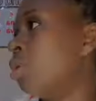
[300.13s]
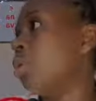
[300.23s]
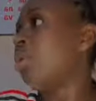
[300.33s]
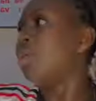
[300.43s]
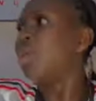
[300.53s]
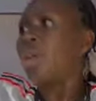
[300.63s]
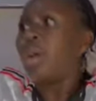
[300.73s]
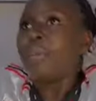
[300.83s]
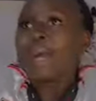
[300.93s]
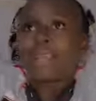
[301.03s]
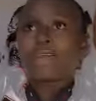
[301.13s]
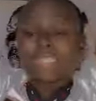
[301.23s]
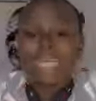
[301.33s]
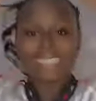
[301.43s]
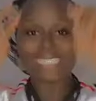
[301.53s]
oh my
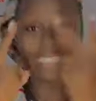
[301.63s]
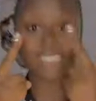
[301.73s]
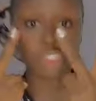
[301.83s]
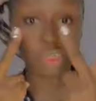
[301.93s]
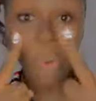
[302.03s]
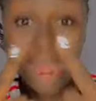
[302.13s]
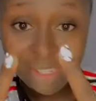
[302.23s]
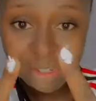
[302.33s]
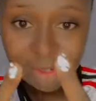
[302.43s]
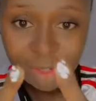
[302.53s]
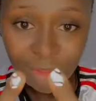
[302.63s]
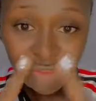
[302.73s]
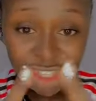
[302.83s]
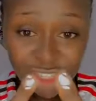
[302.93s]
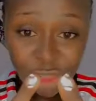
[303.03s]
god that is this is twice
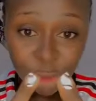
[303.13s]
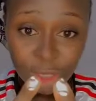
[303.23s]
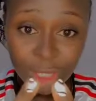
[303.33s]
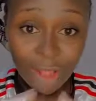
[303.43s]
this season